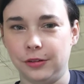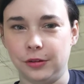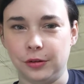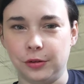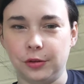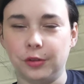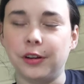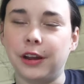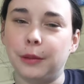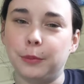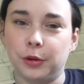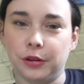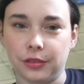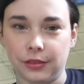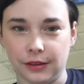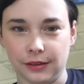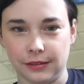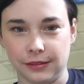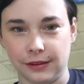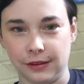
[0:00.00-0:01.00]
You know, grammar
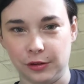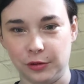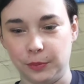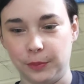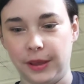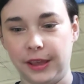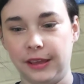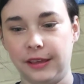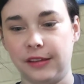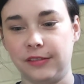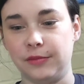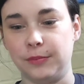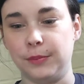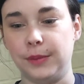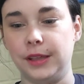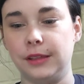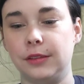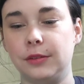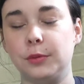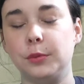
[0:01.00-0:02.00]
things that you may have
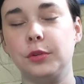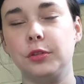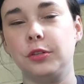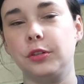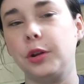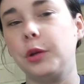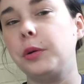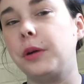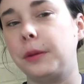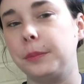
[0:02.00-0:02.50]
missed will show